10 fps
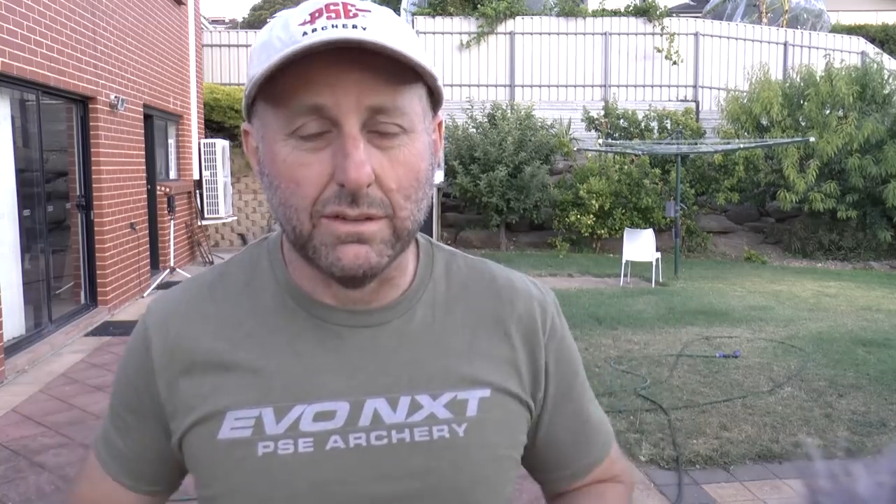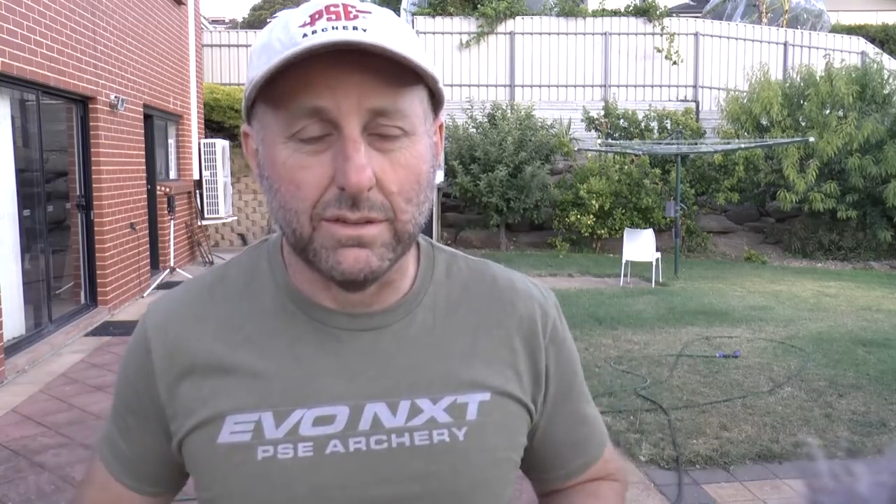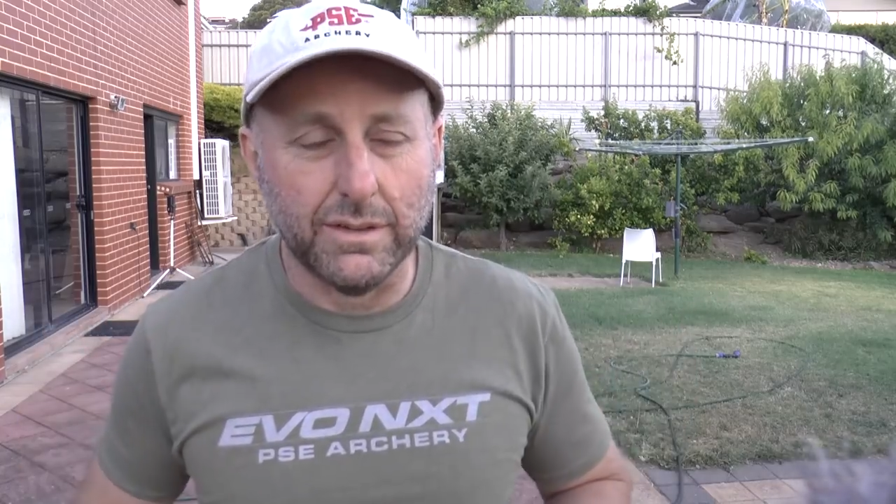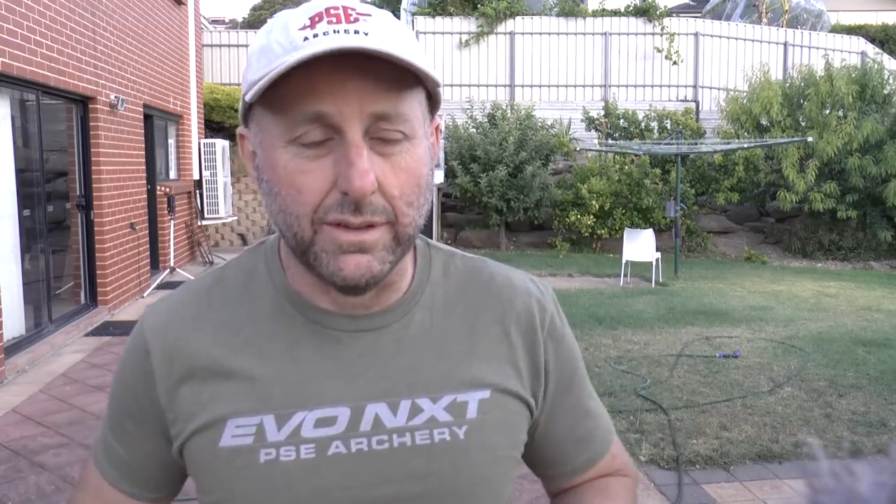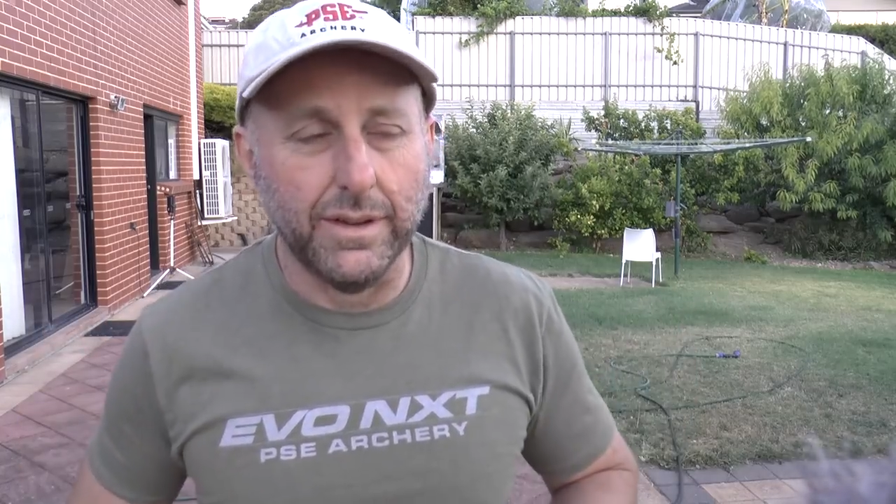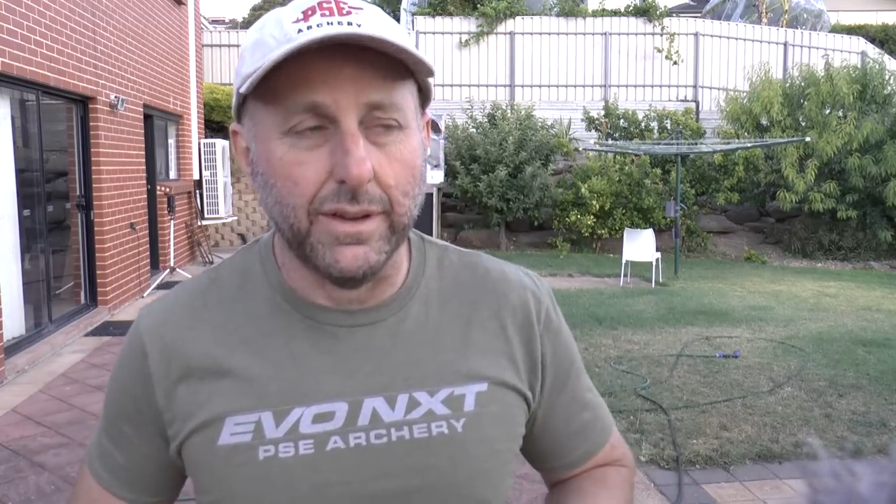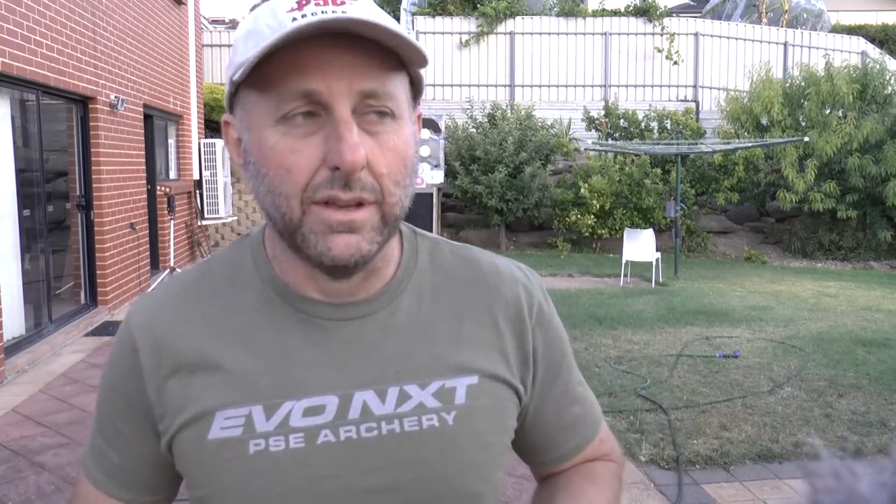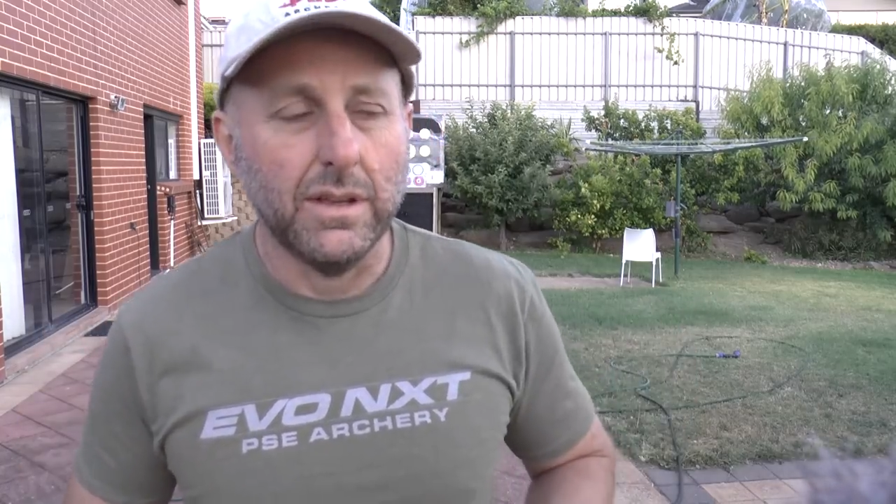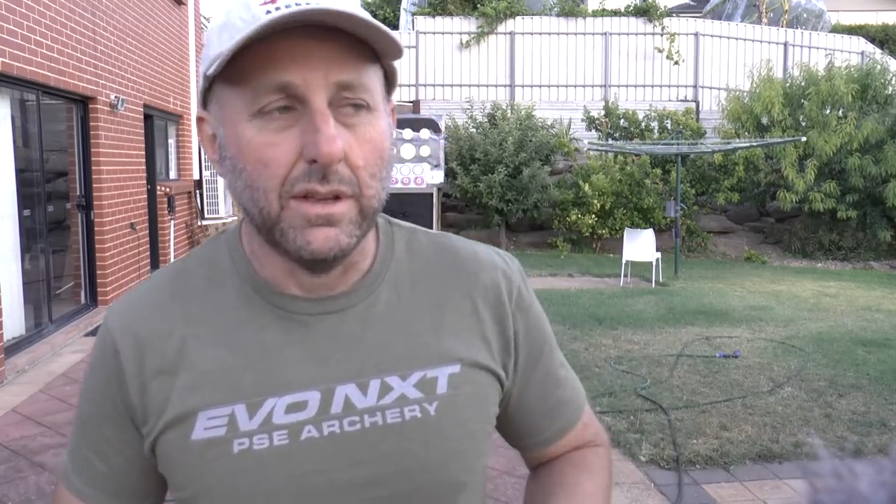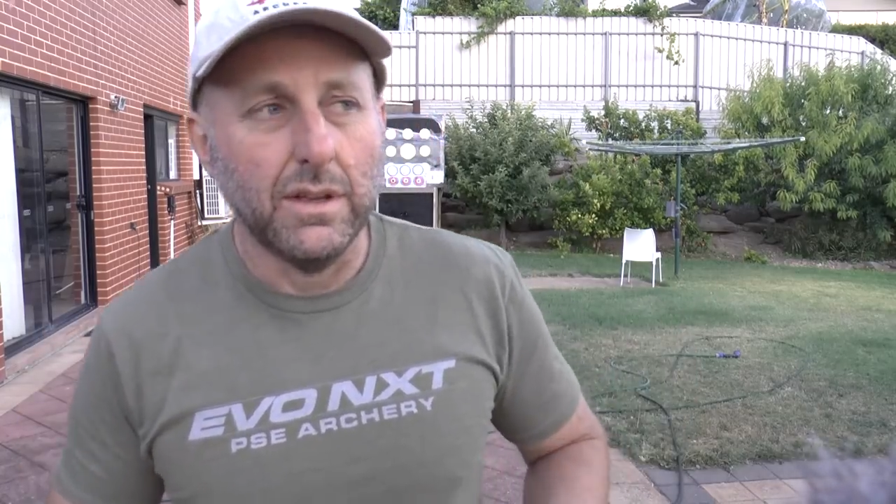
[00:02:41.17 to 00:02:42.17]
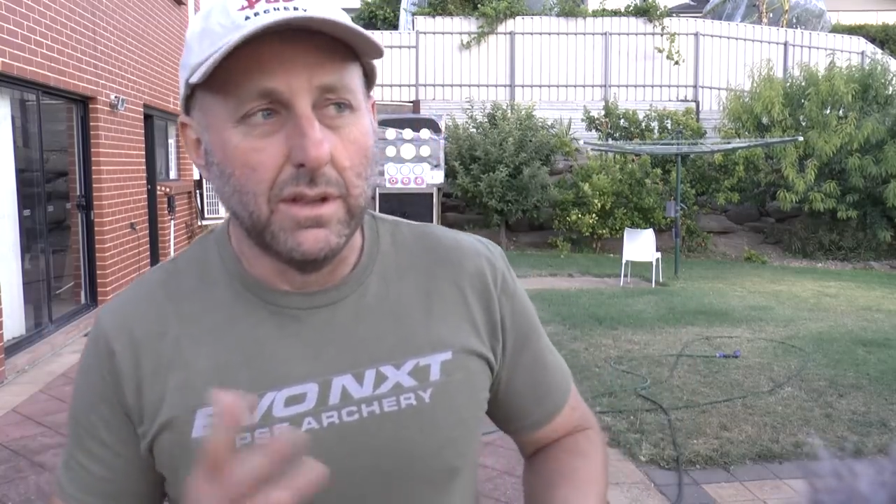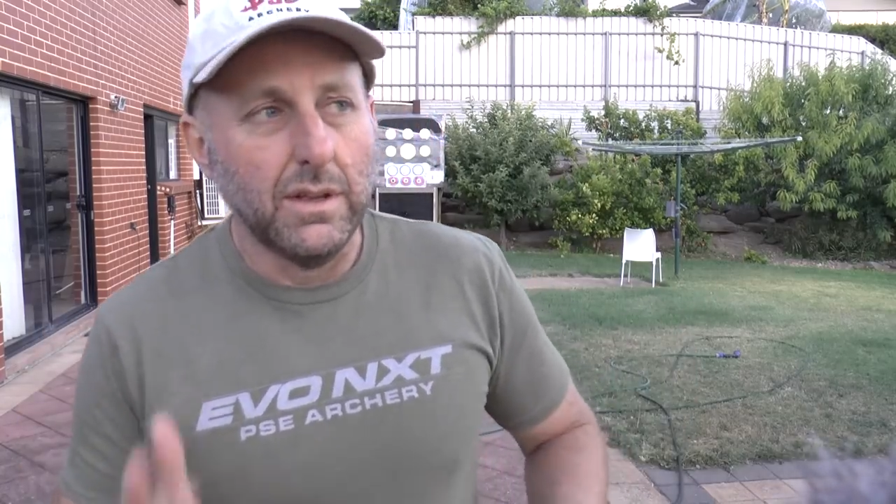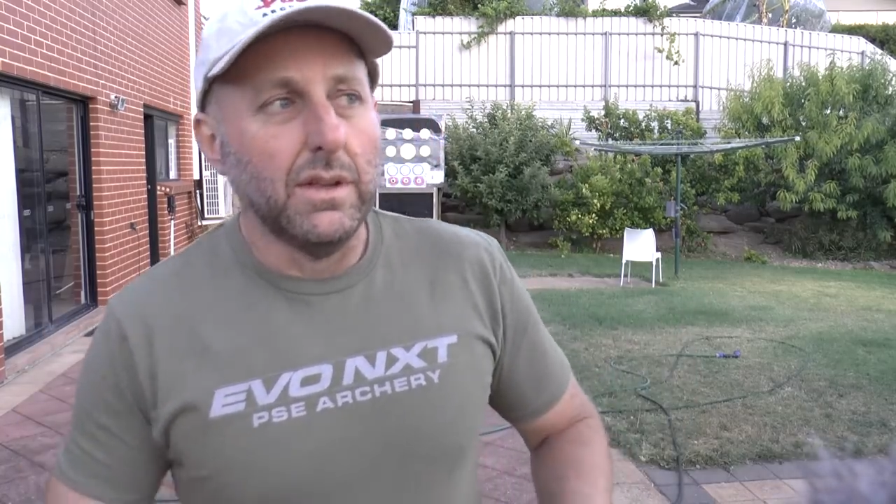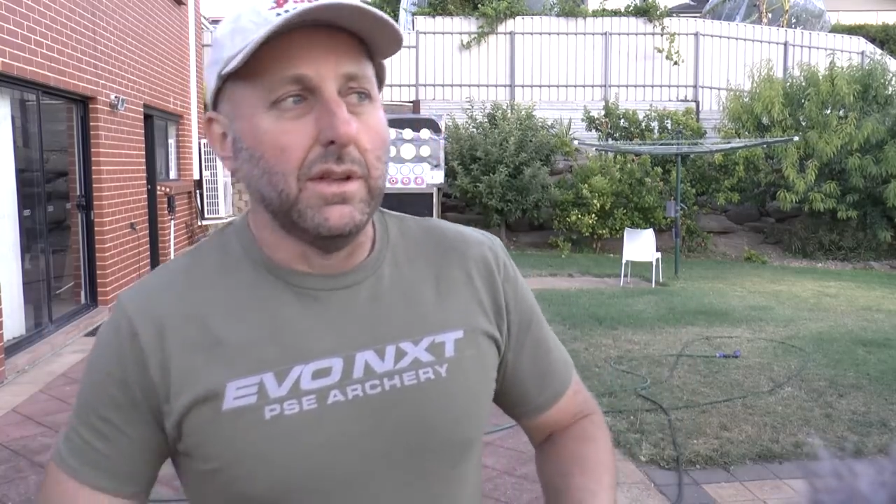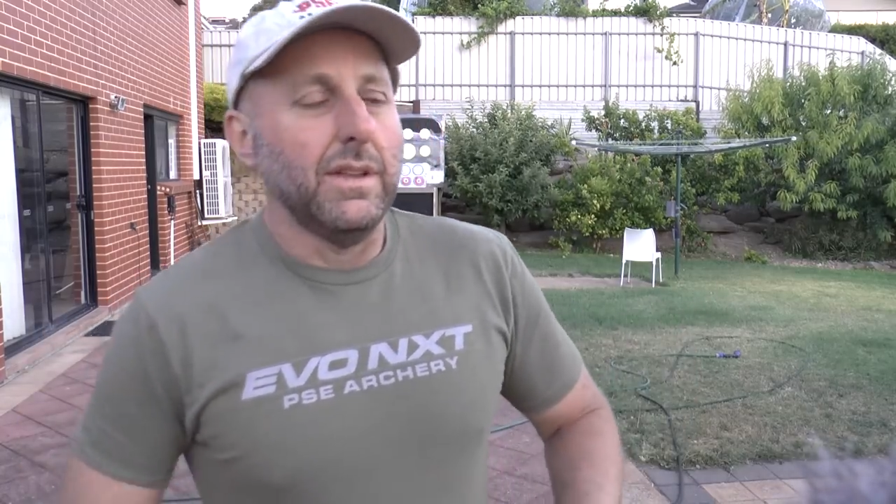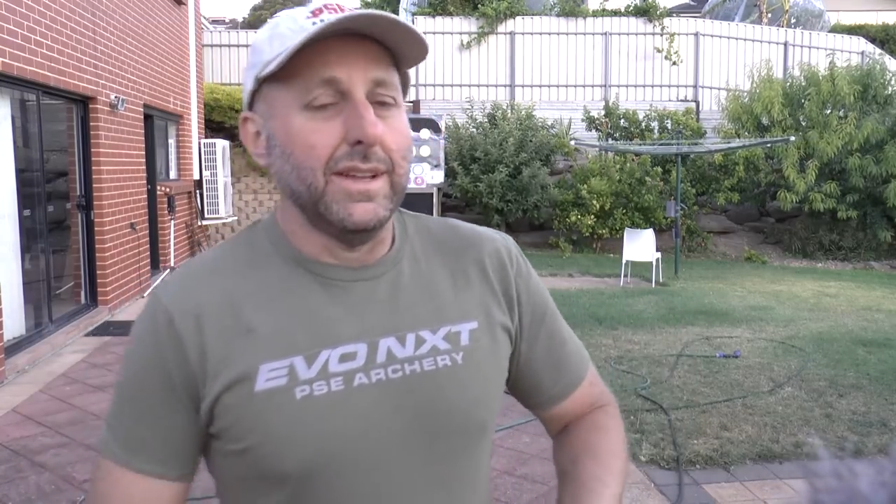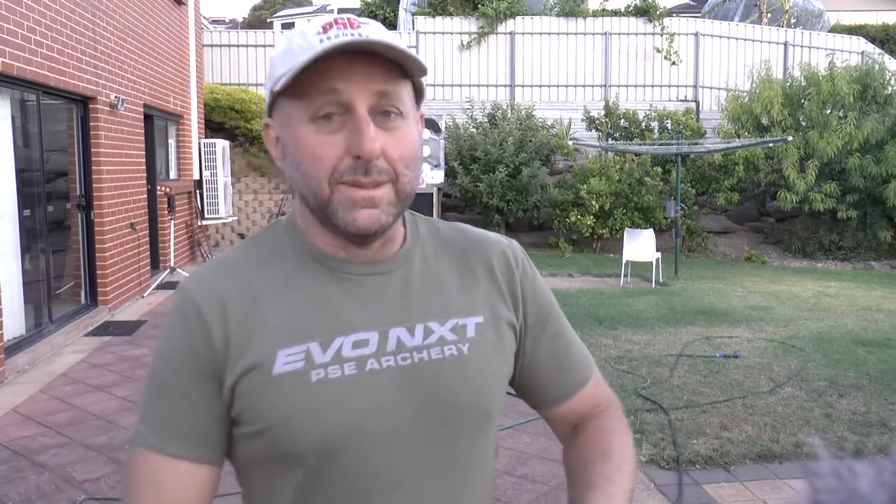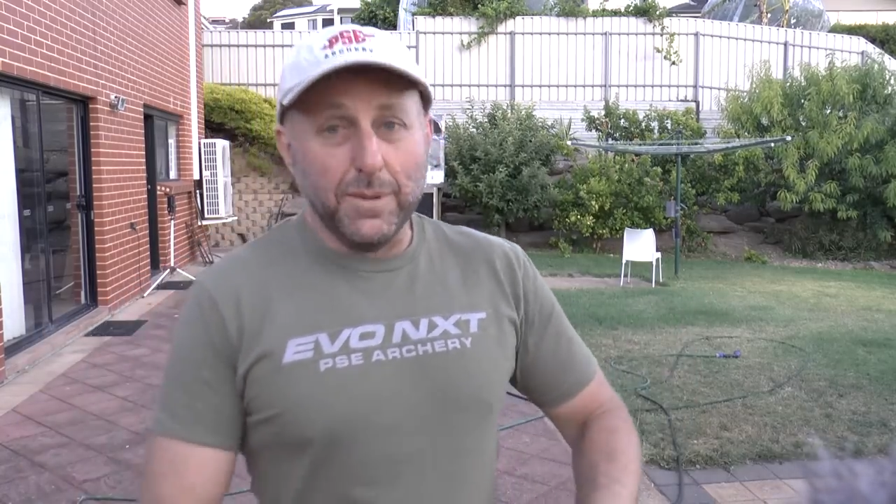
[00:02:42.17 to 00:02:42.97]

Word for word: So it's